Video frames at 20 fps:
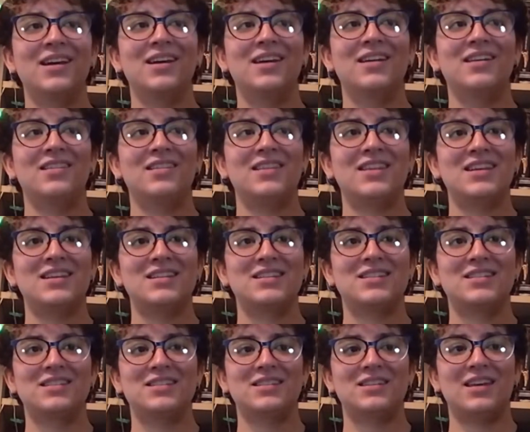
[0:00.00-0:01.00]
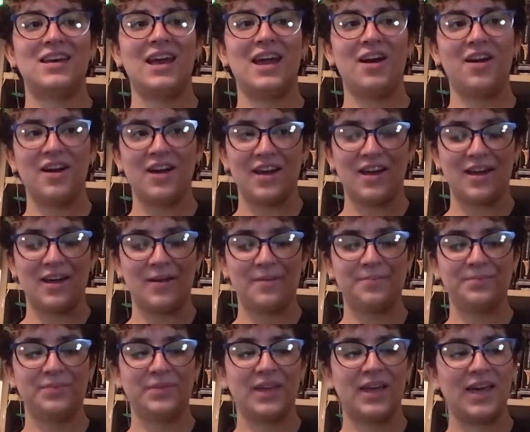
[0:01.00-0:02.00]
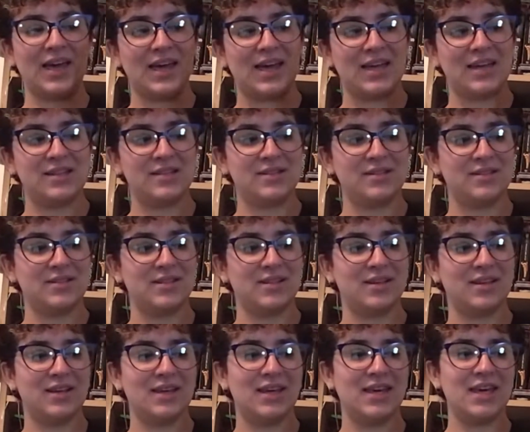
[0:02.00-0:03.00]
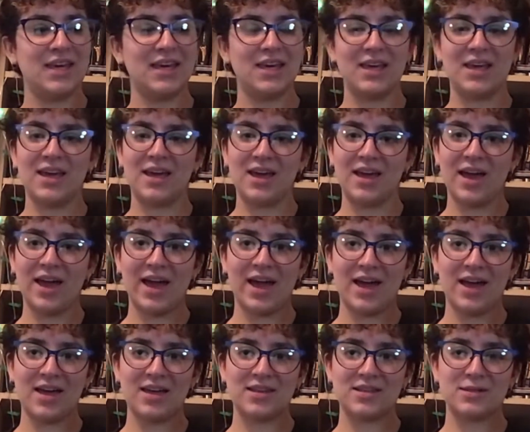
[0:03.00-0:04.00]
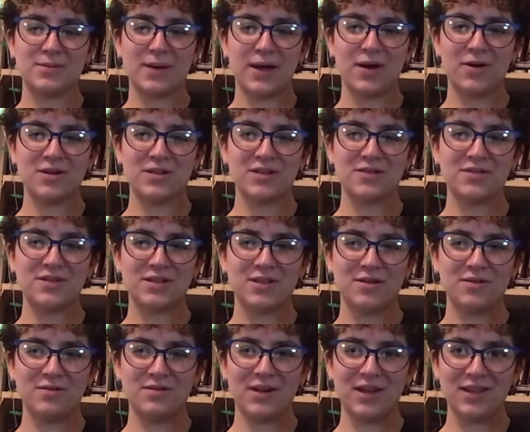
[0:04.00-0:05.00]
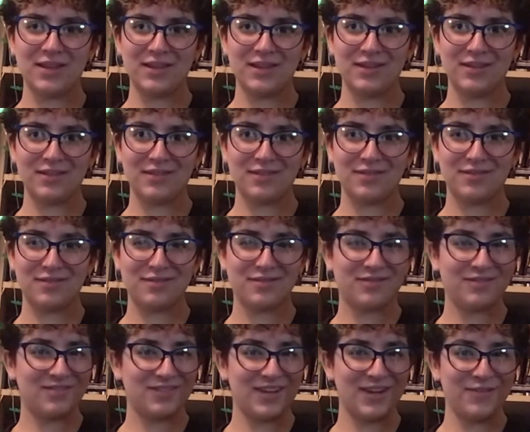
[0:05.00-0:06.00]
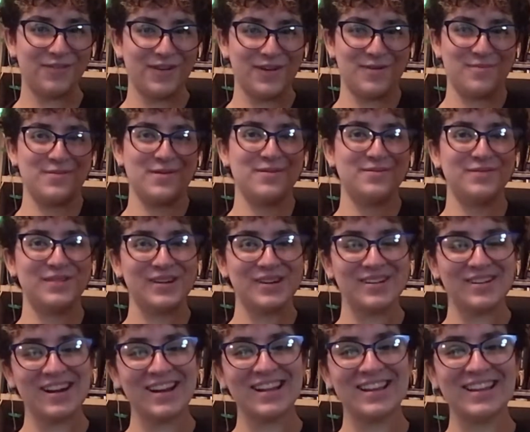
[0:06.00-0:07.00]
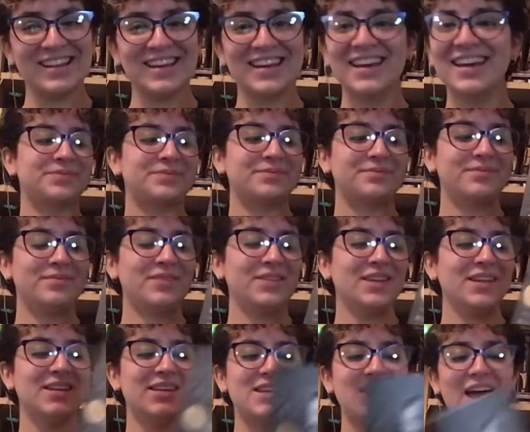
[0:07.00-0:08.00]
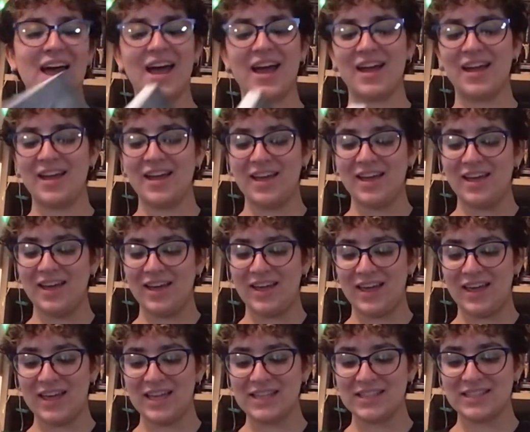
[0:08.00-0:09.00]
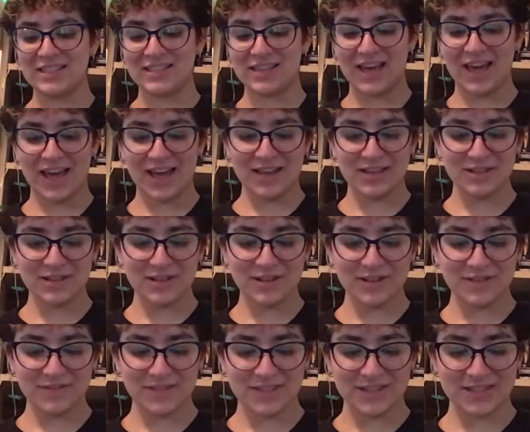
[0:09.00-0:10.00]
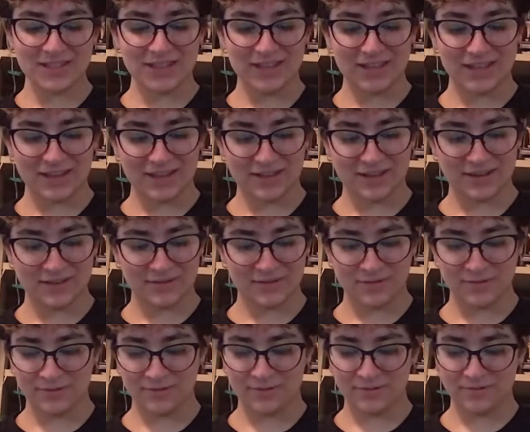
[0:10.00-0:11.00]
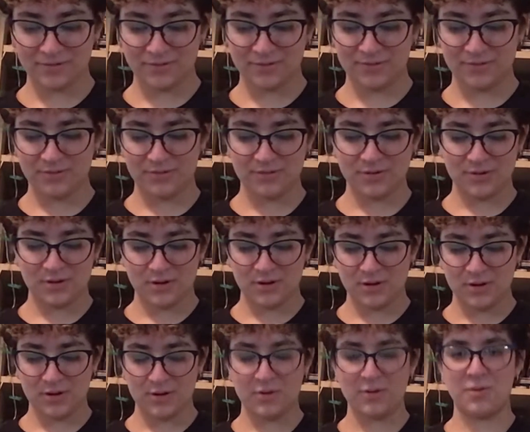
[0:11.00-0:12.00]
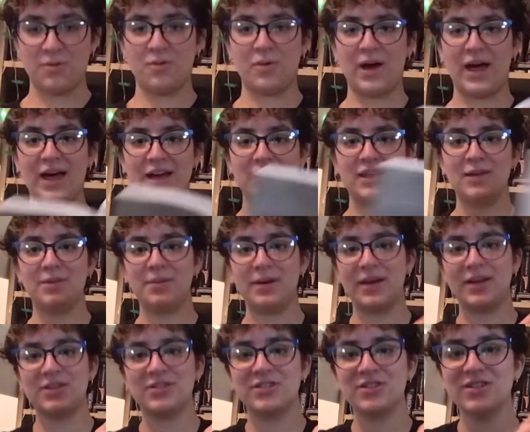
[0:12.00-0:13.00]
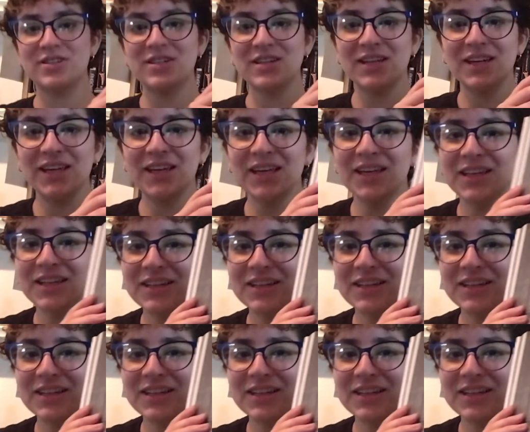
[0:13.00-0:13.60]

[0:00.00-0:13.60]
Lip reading: this area, and he has powers of his own, I think, if I'm remembering correctly. Yeah, it has all of these like wacky pictures in it